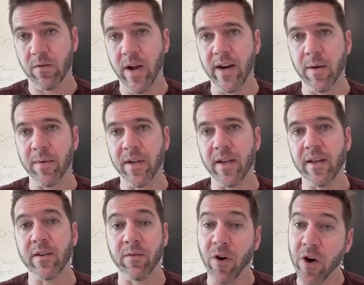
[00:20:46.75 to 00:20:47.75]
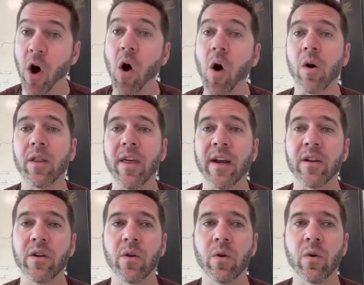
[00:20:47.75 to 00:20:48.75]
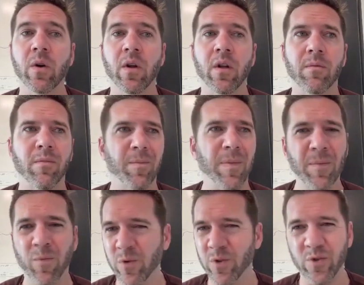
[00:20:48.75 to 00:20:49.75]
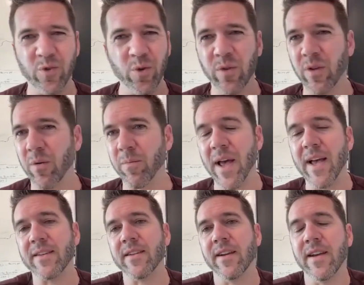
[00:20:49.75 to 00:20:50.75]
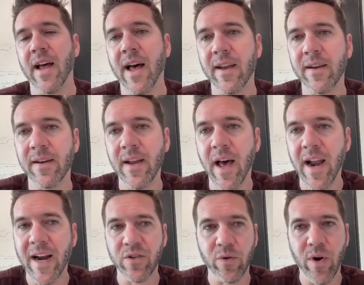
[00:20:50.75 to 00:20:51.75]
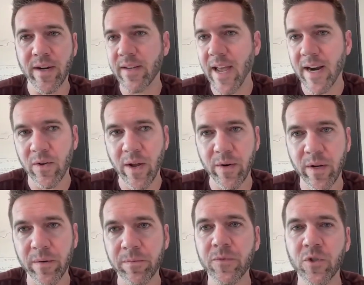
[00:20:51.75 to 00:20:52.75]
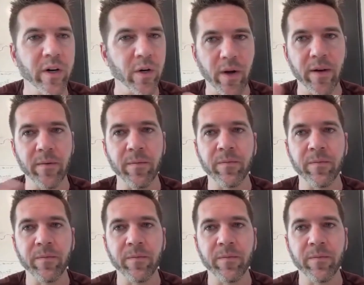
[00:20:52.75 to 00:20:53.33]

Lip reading: right? I mean, it is a very hard thing to do, but people are just doing their best and not actually writing tech around it. Sorry, go ahead.